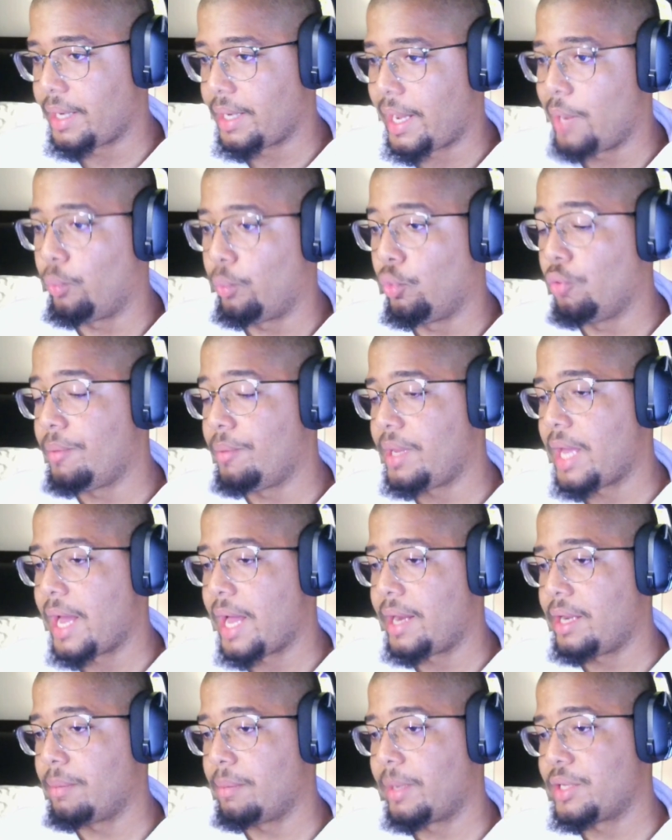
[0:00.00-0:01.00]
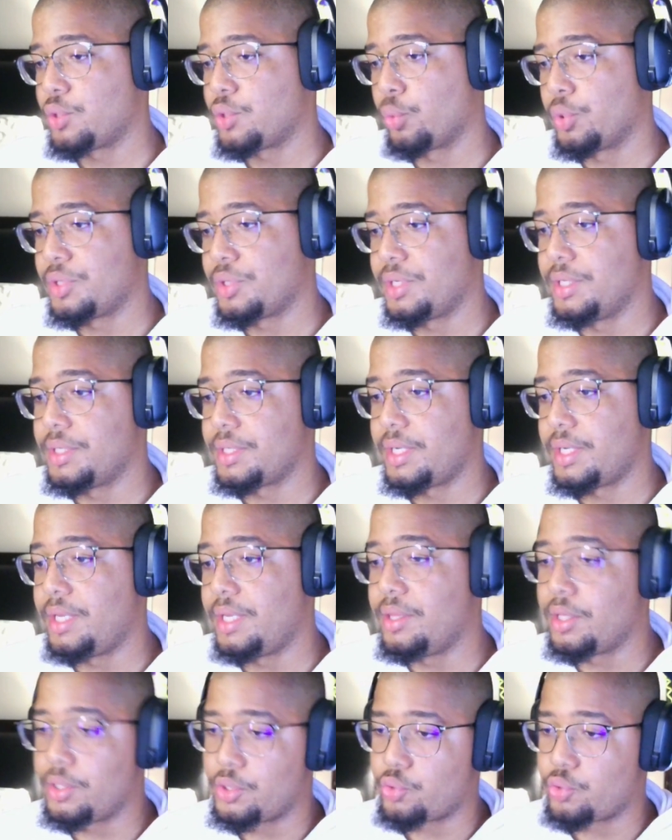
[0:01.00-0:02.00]
I will be adding my sources
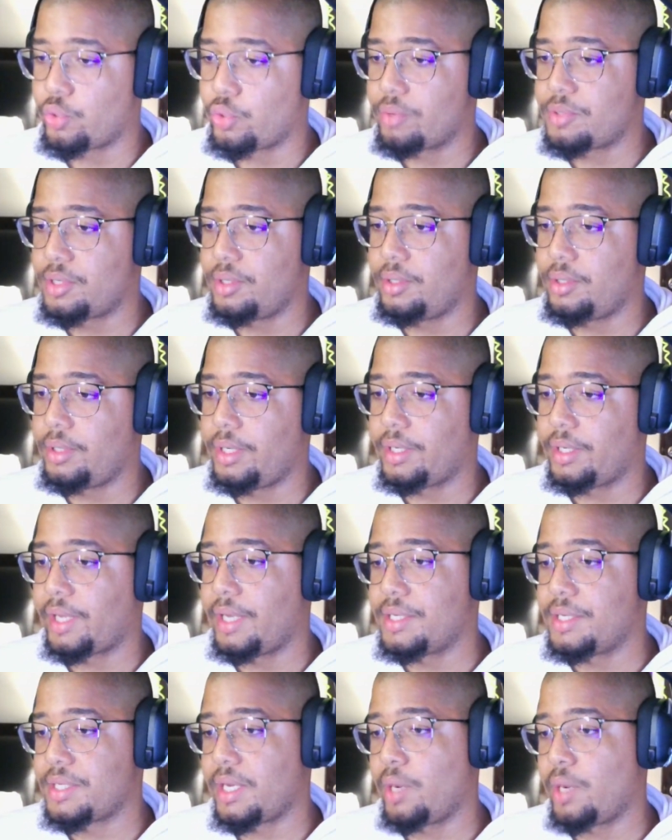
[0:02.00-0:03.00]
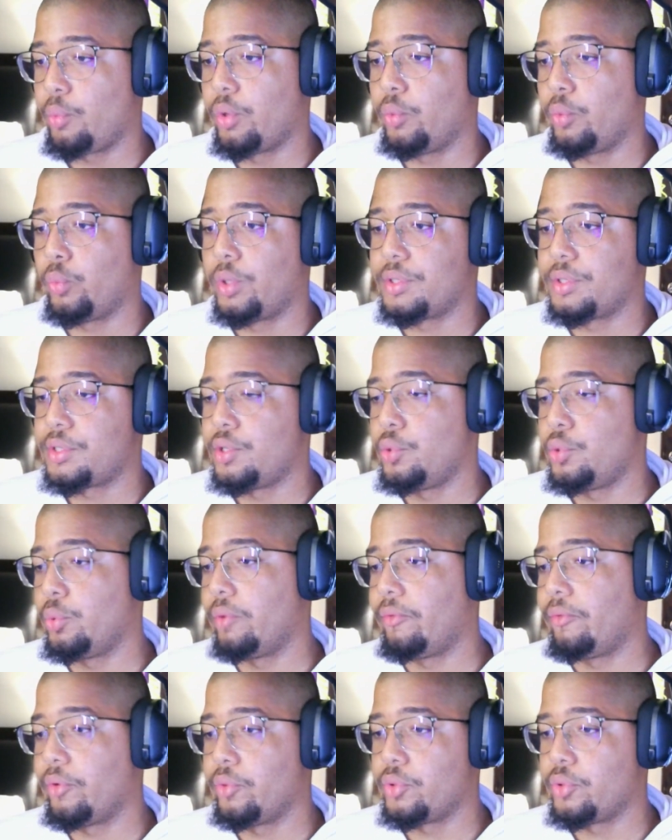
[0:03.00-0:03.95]
in the description in case anyone wants to do a further